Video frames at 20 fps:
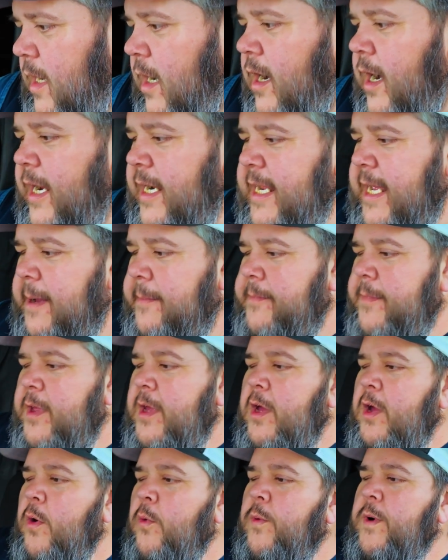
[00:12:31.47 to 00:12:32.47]
All right, yeah.
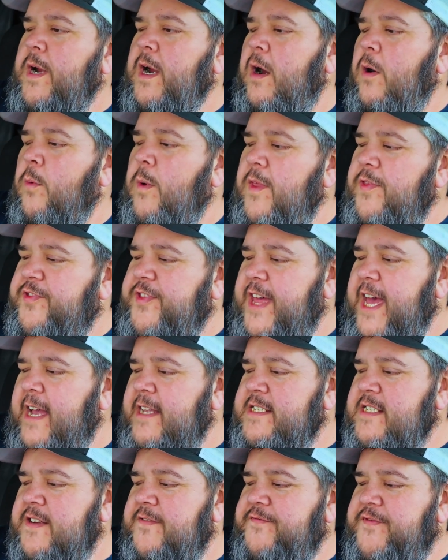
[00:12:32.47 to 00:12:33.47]
We are
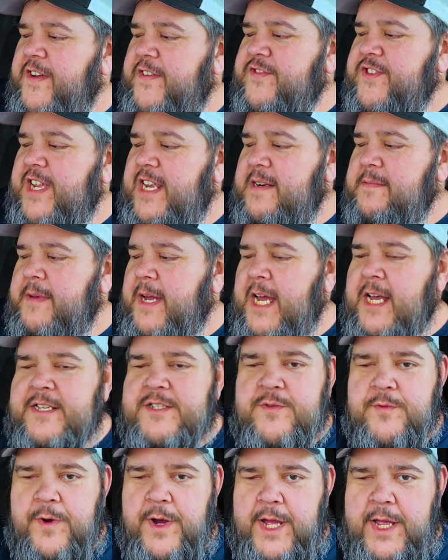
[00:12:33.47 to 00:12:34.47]
1,015
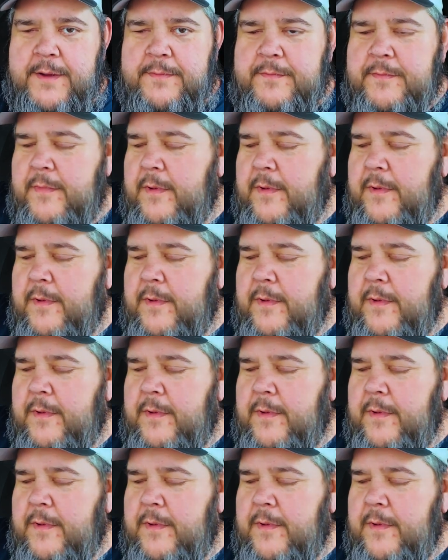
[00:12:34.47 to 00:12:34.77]
miles away.